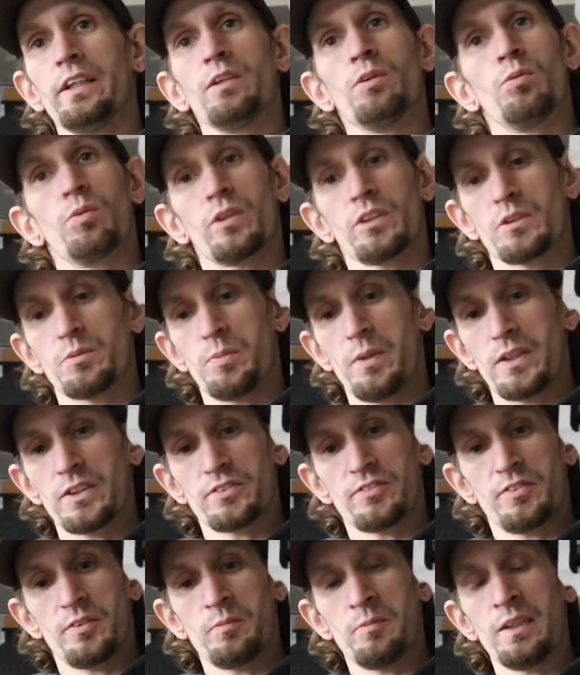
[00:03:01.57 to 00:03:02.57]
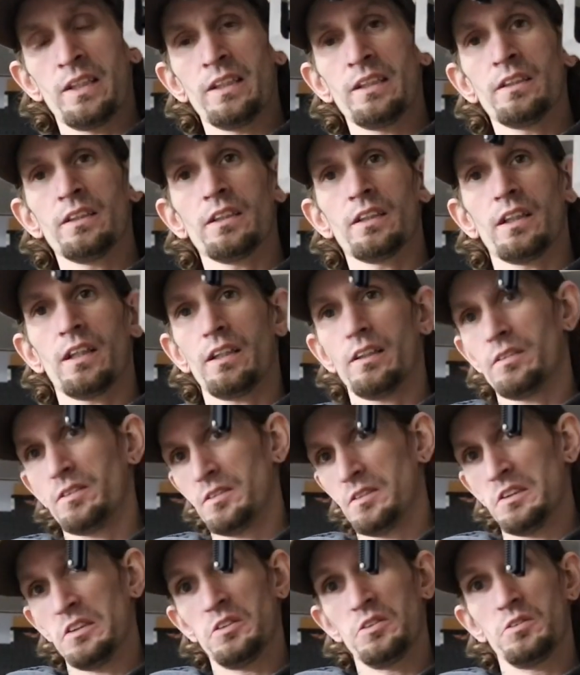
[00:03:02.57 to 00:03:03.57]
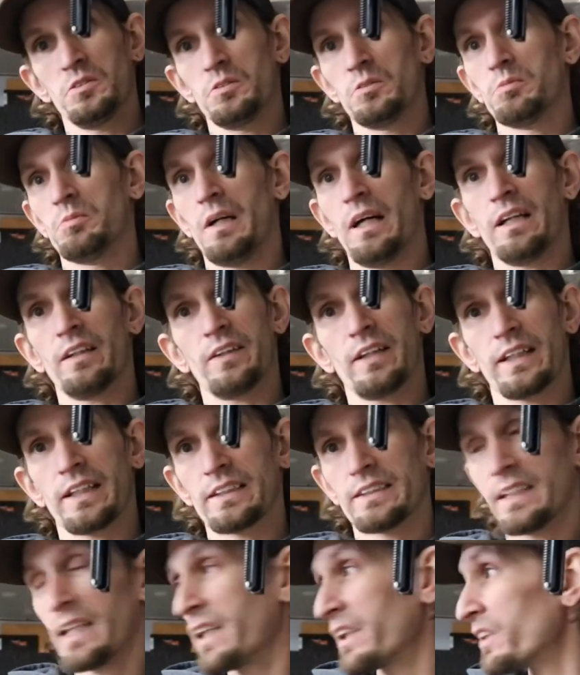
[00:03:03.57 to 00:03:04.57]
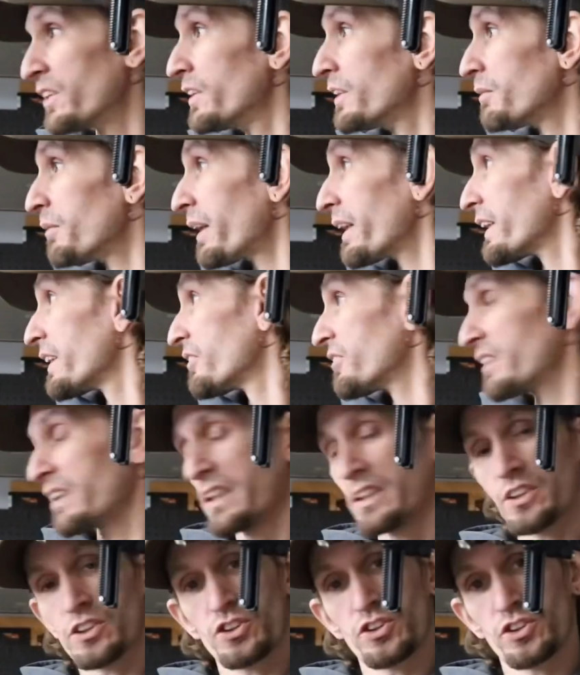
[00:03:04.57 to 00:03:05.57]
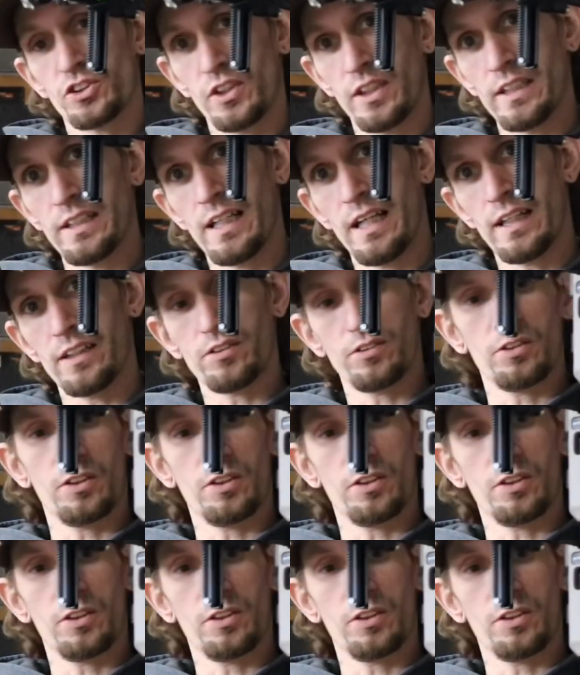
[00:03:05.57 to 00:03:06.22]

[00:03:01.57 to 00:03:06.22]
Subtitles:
works best for me. You might like a 10, or you might even like the straight. I don't